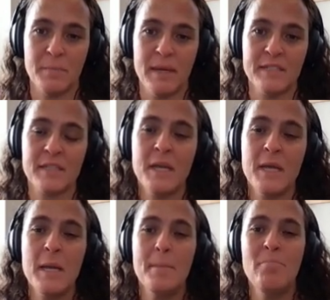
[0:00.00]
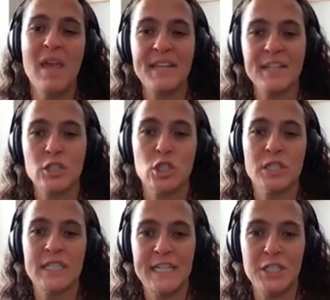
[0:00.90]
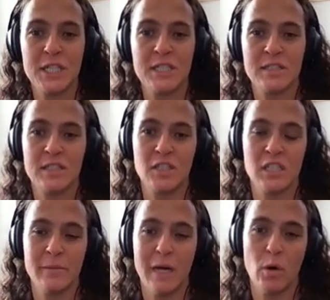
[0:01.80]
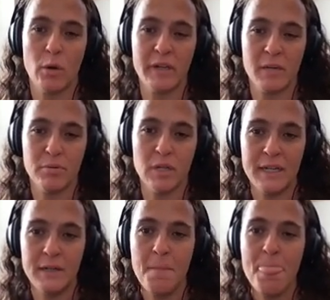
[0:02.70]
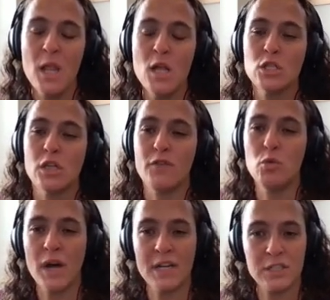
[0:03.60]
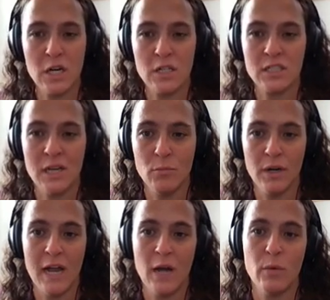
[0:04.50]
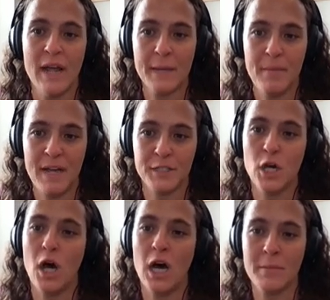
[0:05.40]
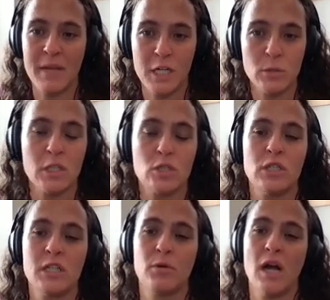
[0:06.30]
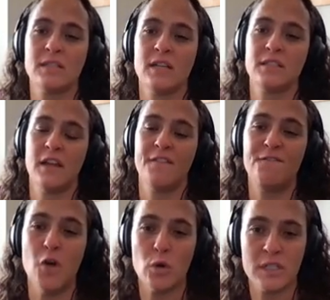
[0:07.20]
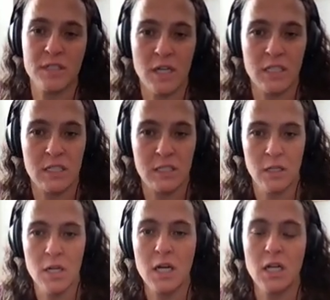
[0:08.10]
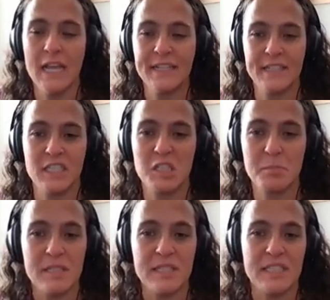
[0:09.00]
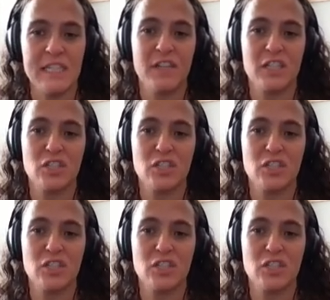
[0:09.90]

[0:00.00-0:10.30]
space, making strategic decisions about where we can play. So if you want to start somewhere, I recommend automate your recruiting process and focus on collecting specific